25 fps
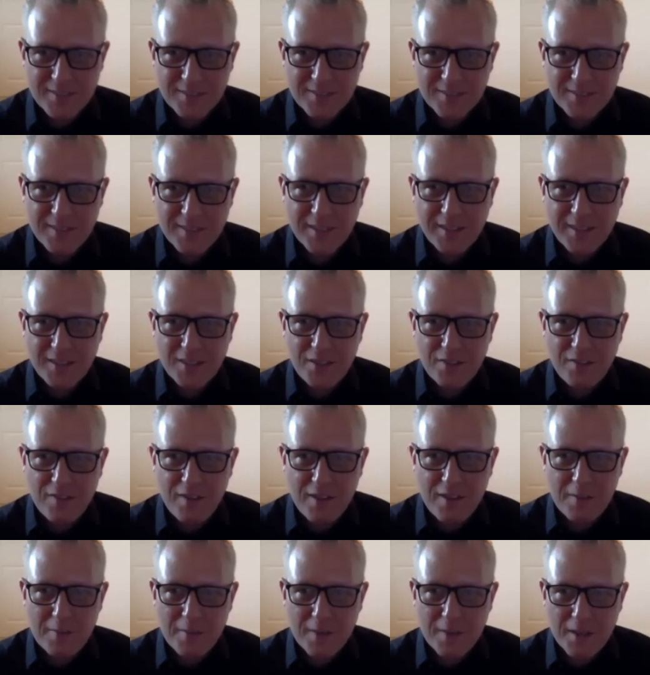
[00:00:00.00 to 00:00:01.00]
Thank you
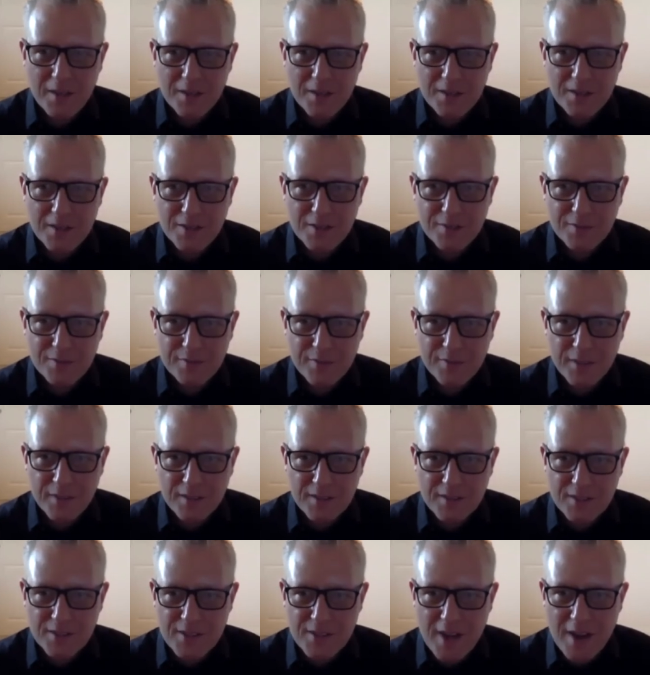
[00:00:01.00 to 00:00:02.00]
very much
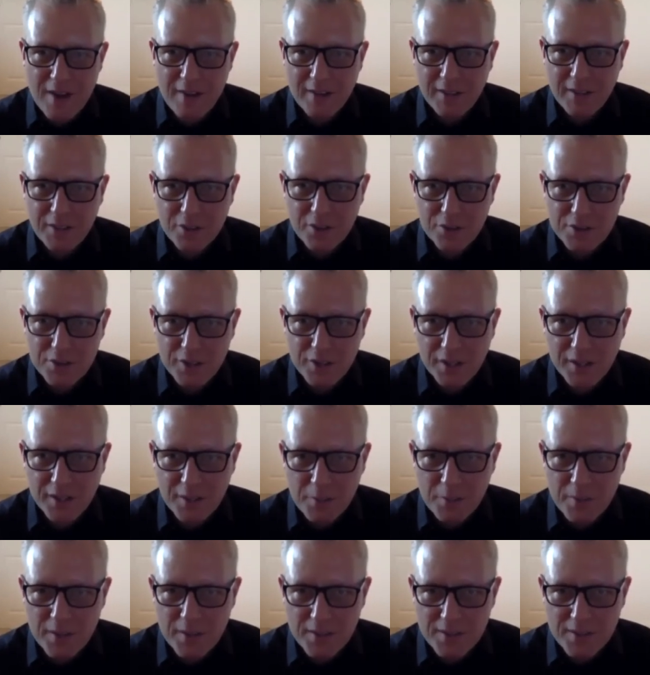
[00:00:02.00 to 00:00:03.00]
for sharing your
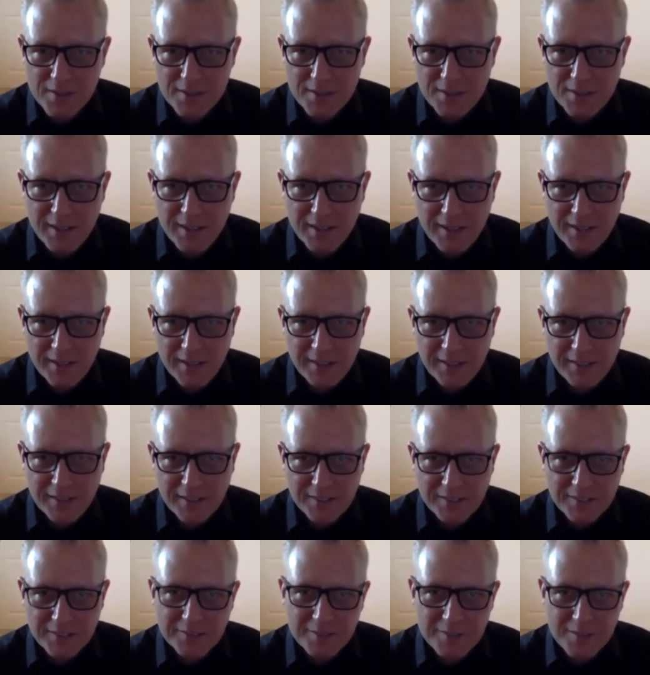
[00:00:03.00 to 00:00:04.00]
journey with us today.
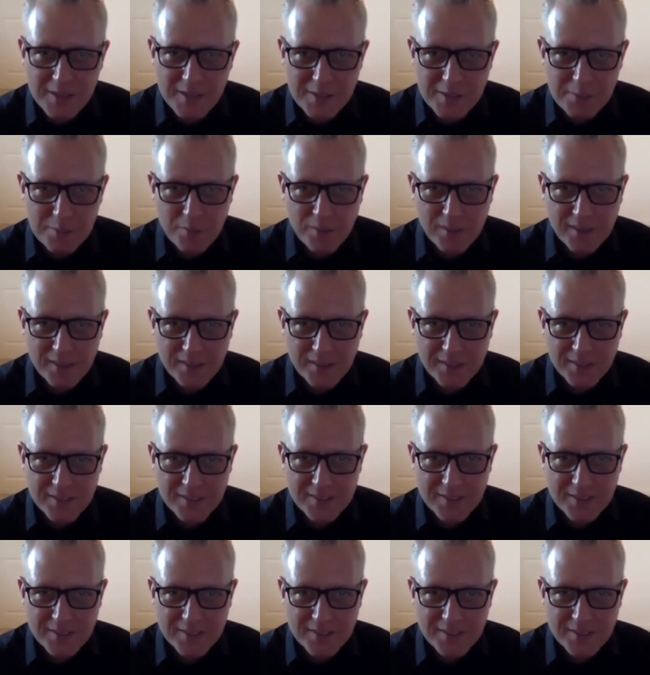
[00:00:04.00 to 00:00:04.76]
That's brilliant.